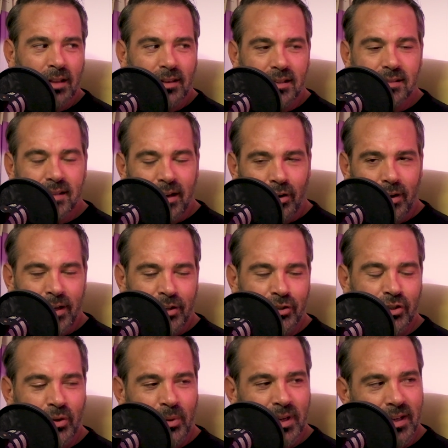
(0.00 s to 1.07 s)
Unless they're
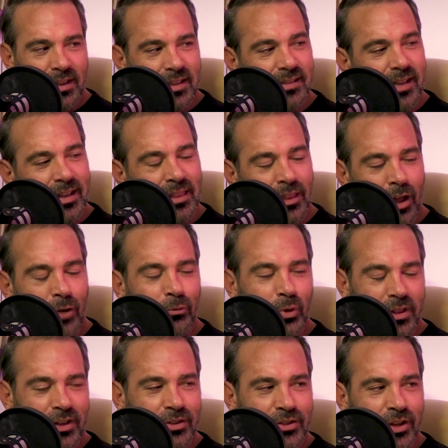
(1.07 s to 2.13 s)
into it, unless they love
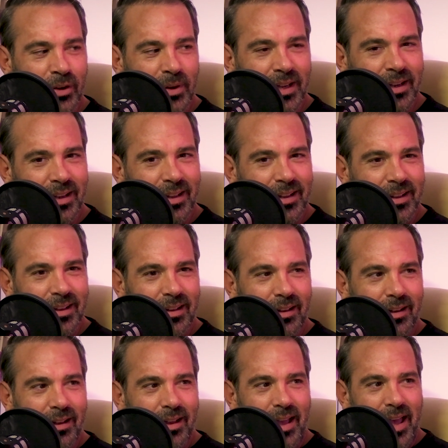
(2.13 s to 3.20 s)
what they're doing.
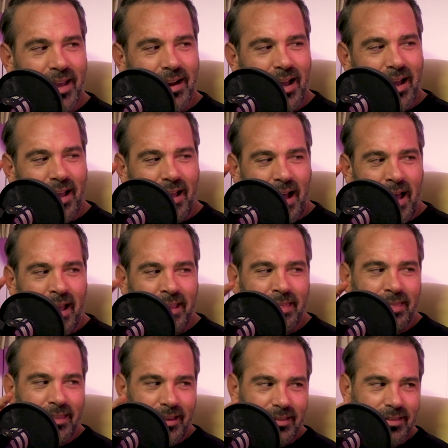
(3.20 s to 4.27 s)
And I
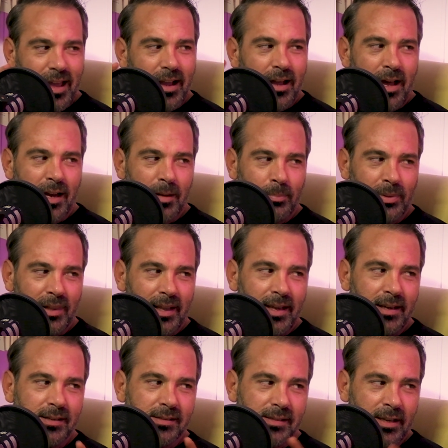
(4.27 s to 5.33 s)
think that kind of
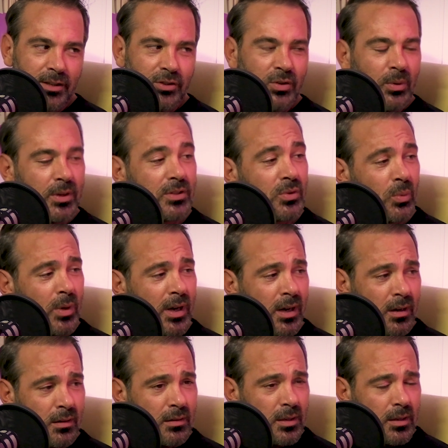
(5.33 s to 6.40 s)
plays into it to
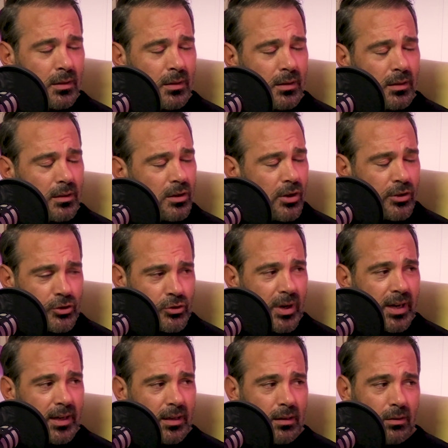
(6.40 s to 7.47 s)
where, the
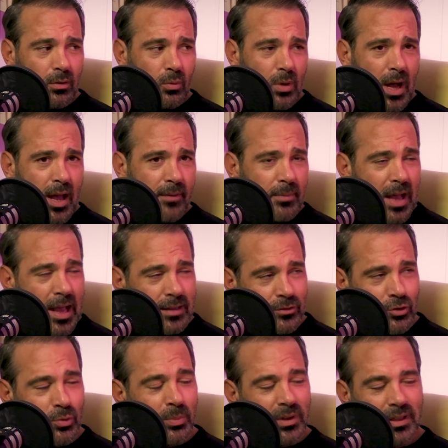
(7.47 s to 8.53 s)
training. I
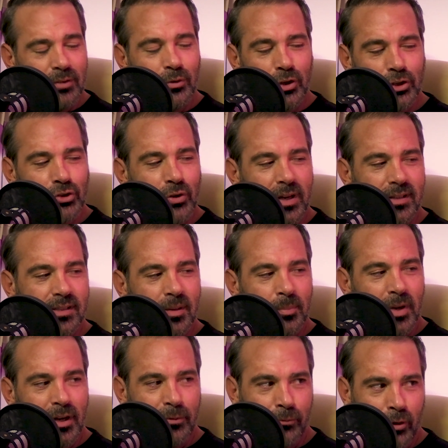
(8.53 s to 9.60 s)
do believe you can train
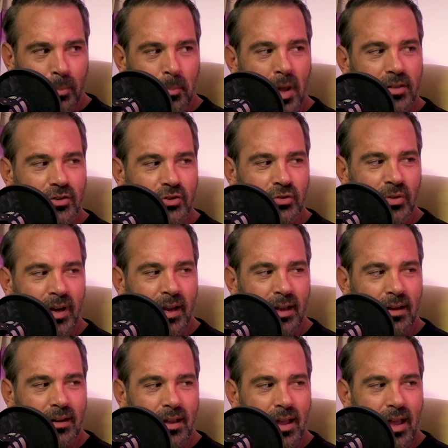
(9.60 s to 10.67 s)
somebody for a month
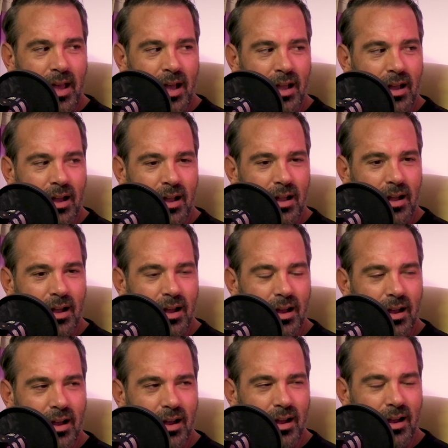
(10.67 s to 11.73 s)
straight
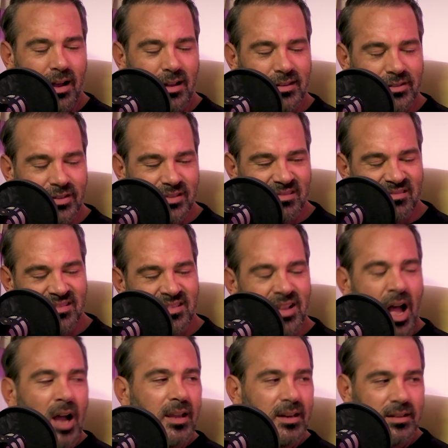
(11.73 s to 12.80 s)
and just
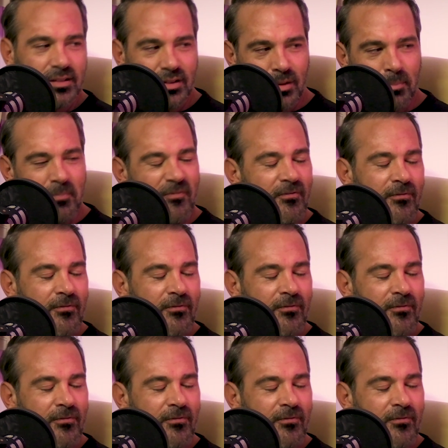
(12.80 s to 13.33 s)
knock it into their